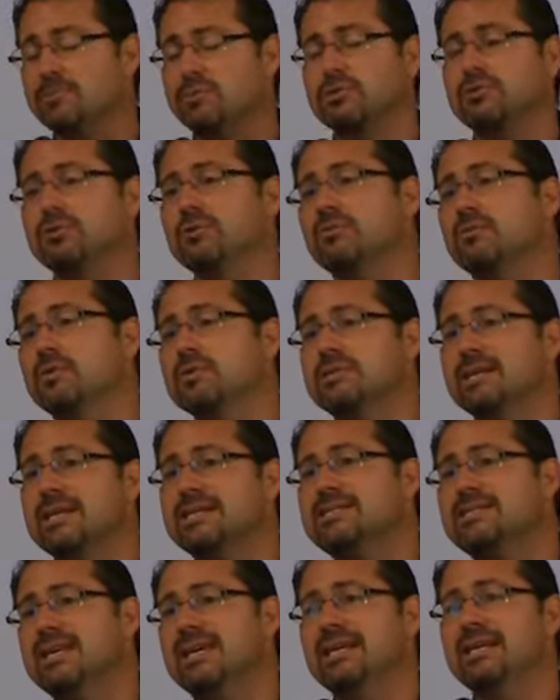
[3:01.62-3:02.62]
chapter 2, verse
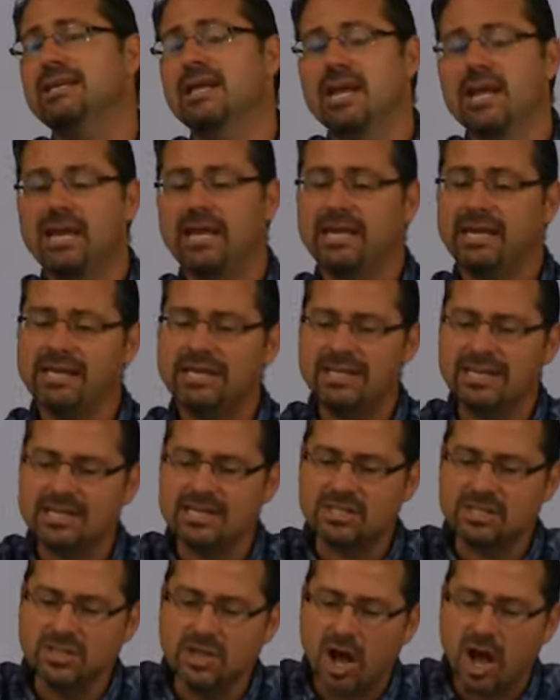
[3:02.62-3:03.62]
18, it
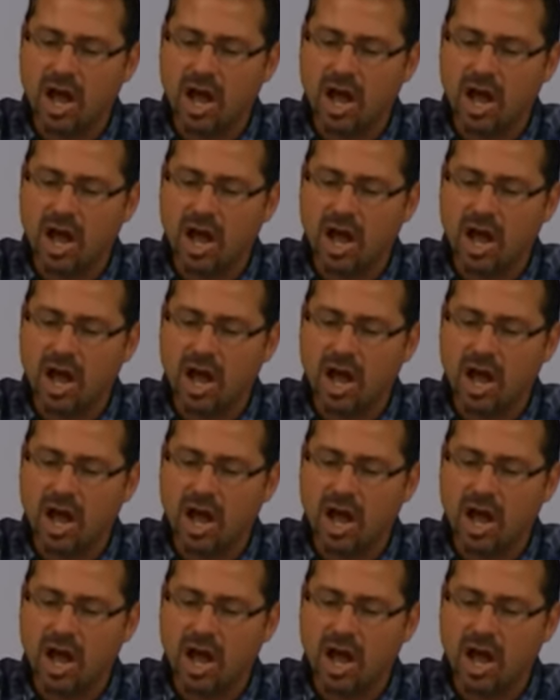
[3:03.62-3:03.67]
is